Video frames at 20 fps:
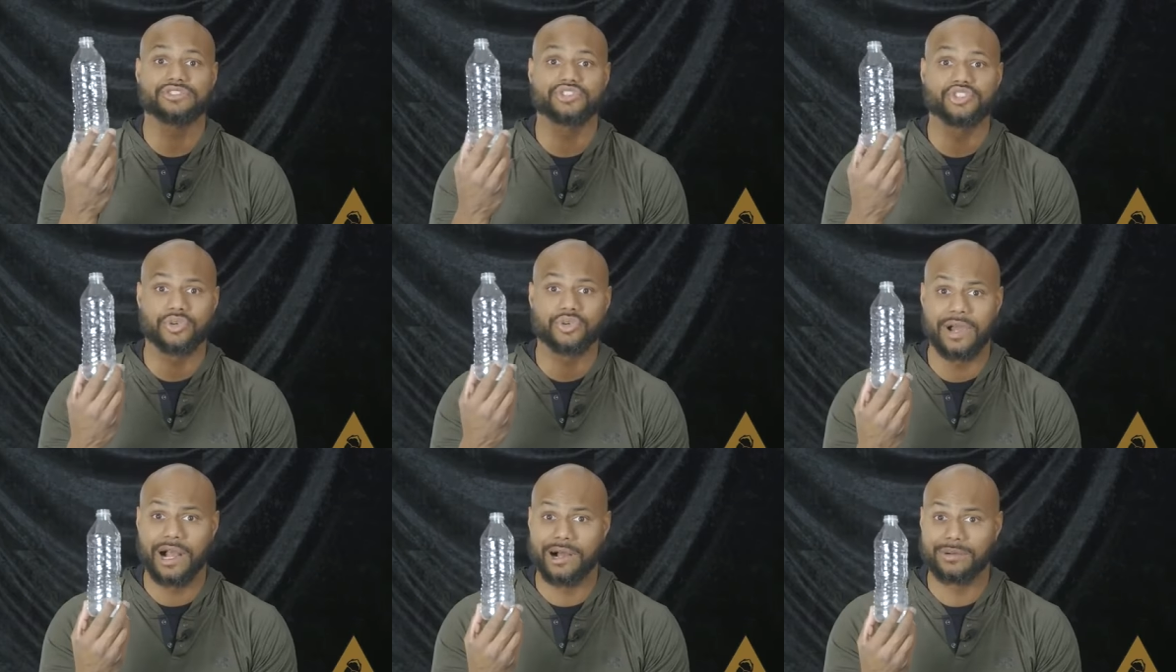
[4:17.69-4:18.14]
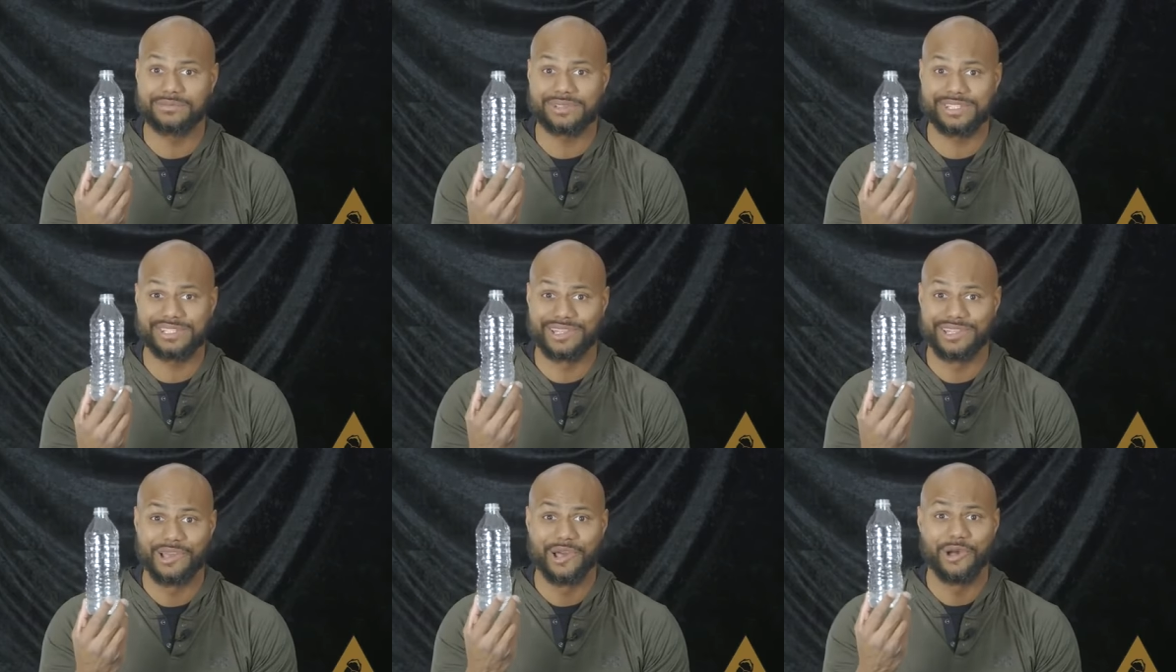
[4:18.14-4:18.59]

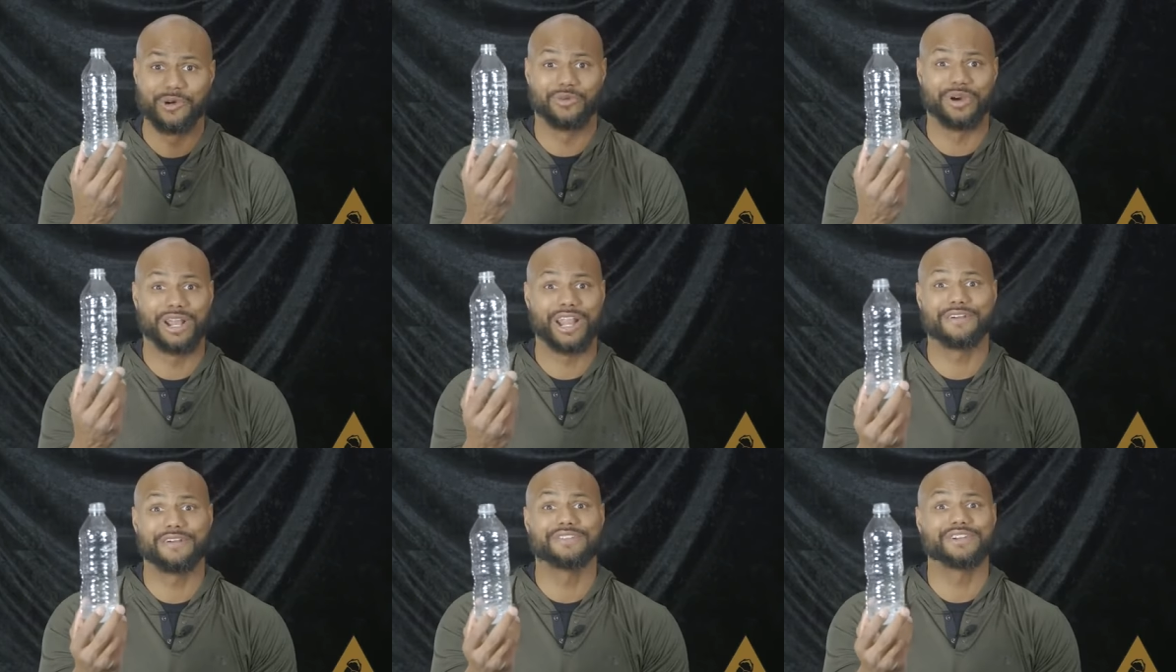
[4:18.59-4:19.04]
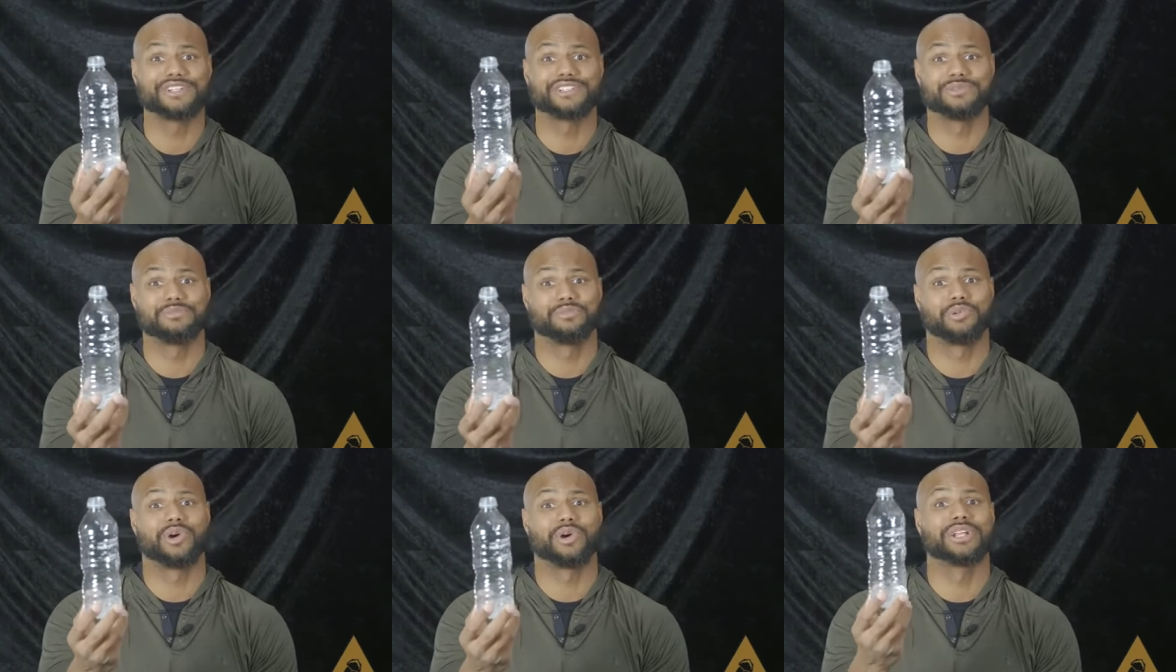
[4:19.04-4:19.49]
trumps whatever is
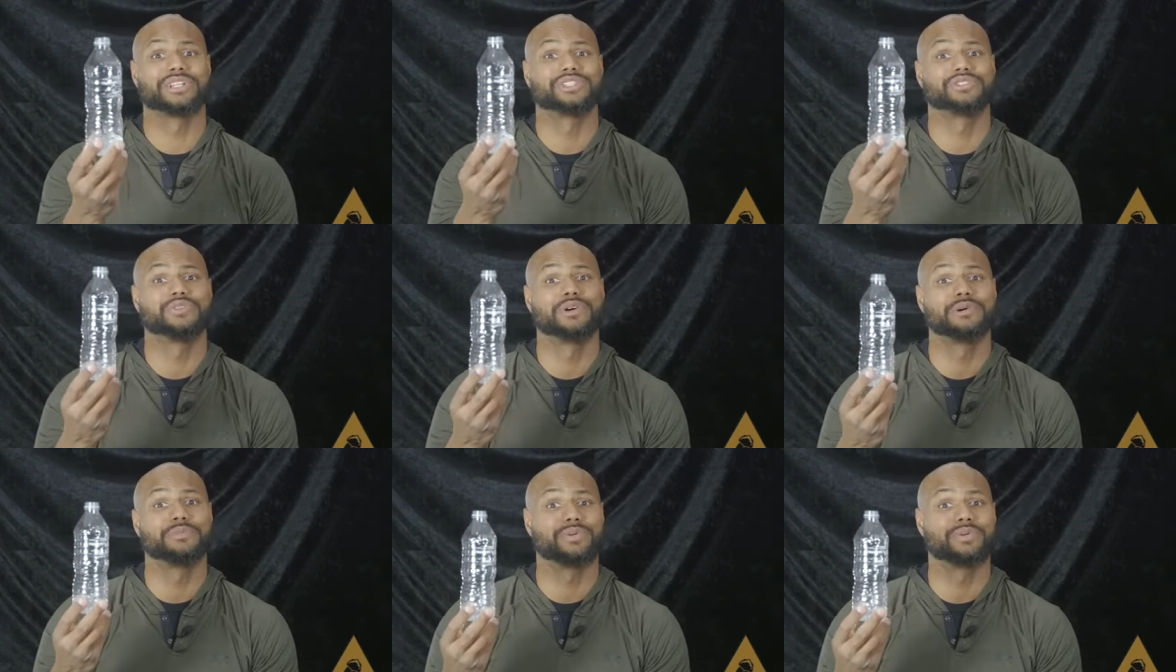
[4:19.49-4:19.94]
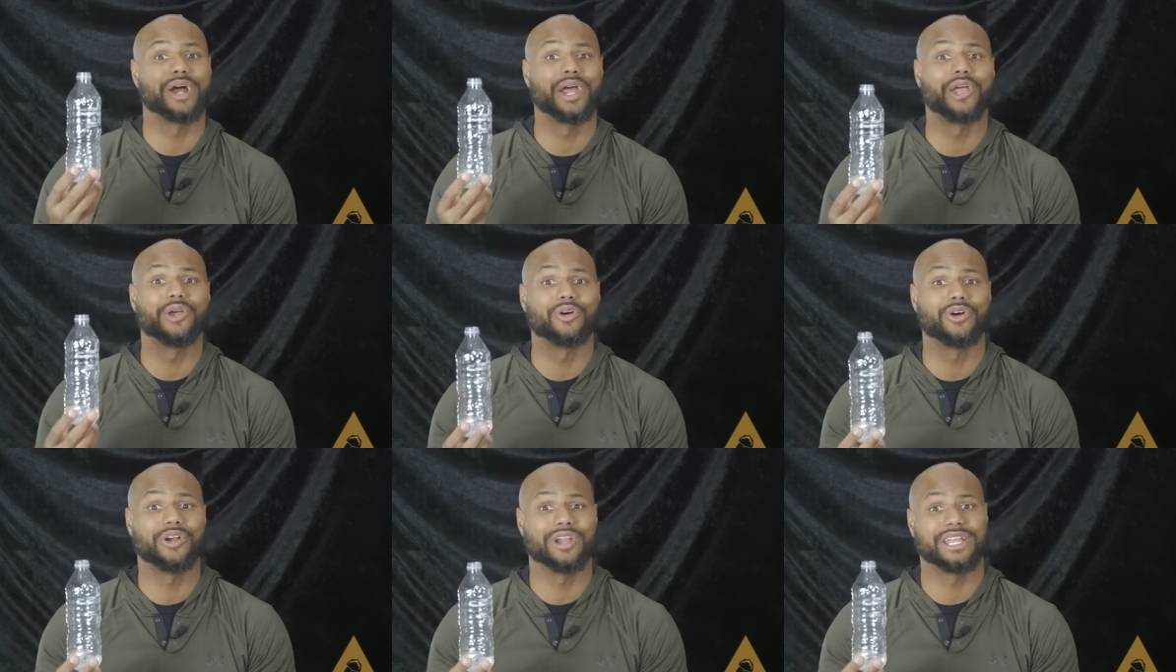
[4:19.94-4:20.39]
important to a
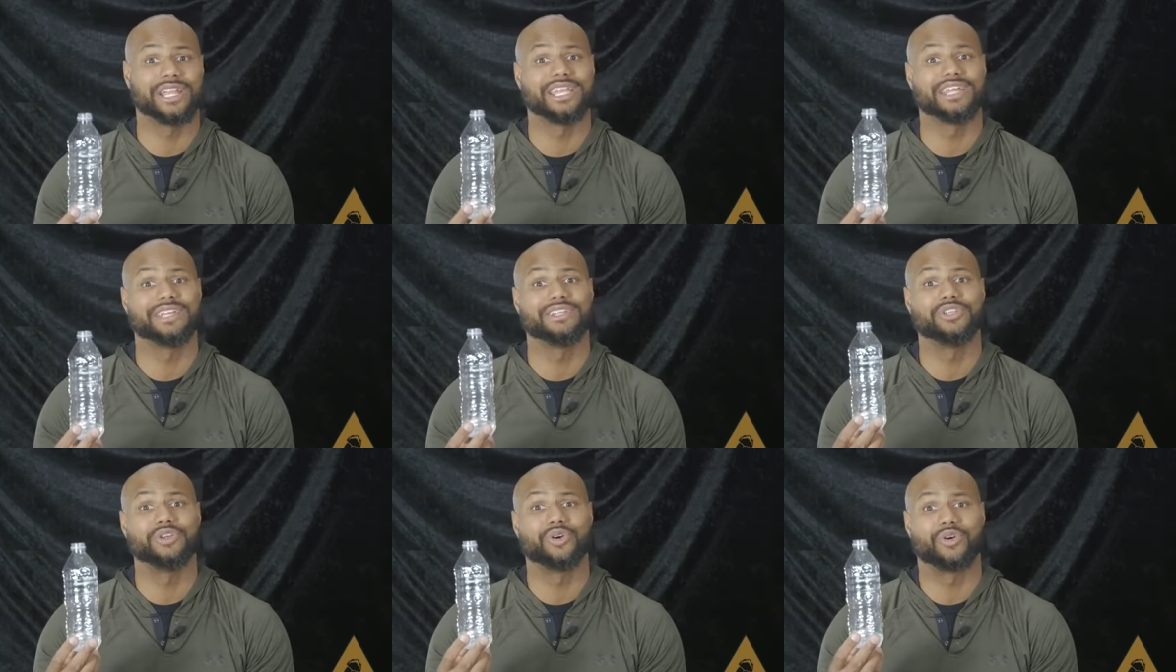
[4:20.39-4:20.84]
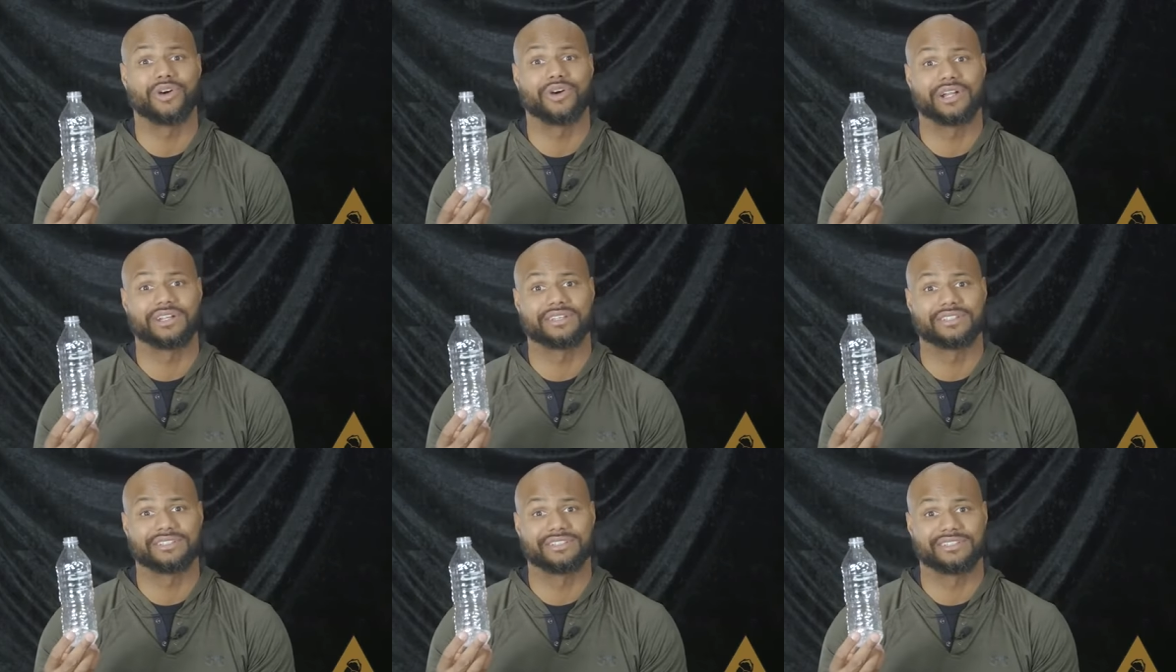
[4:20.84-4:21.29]
priority in
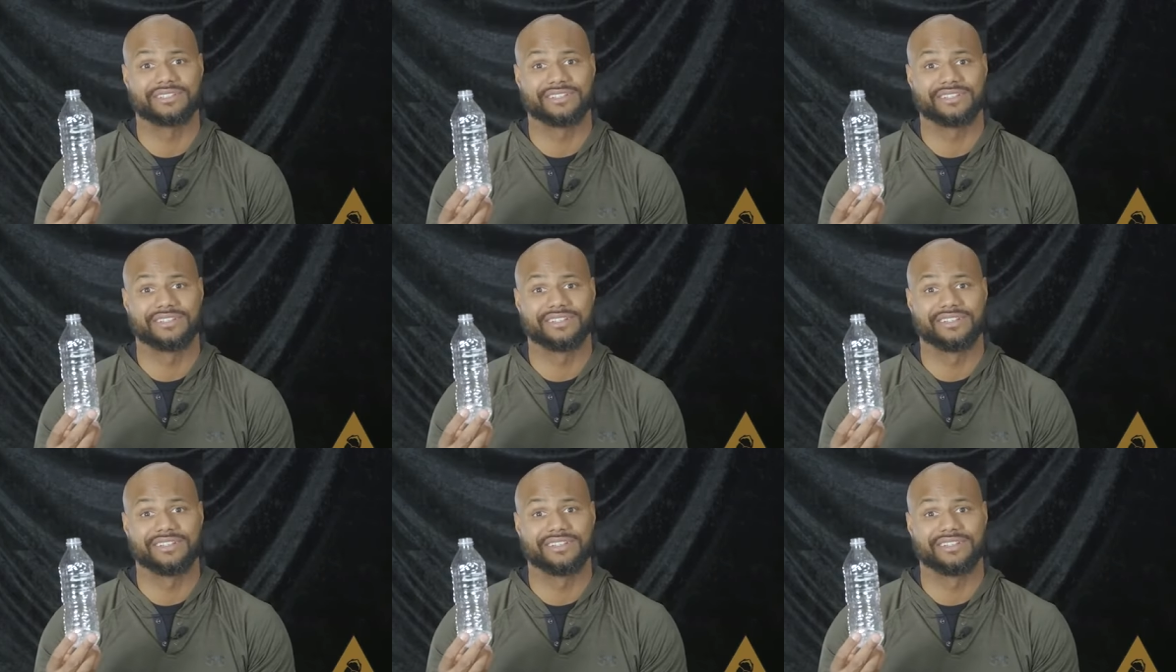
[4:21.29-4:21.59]
yours.